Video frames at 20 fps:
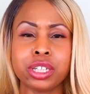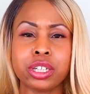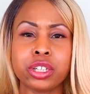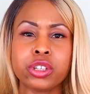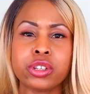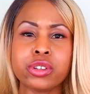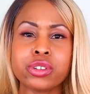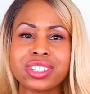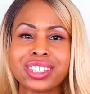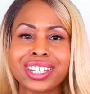
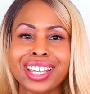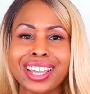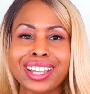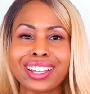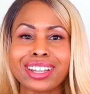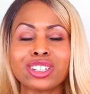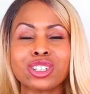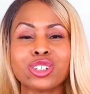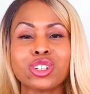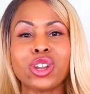You're
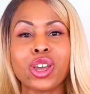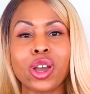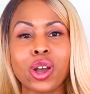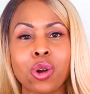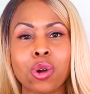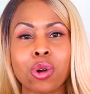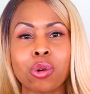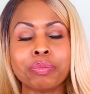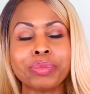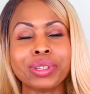saying
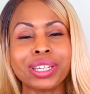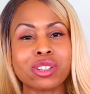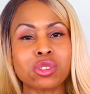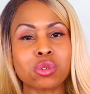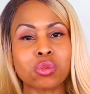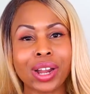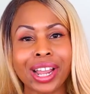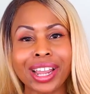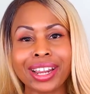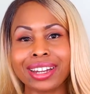no because
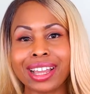right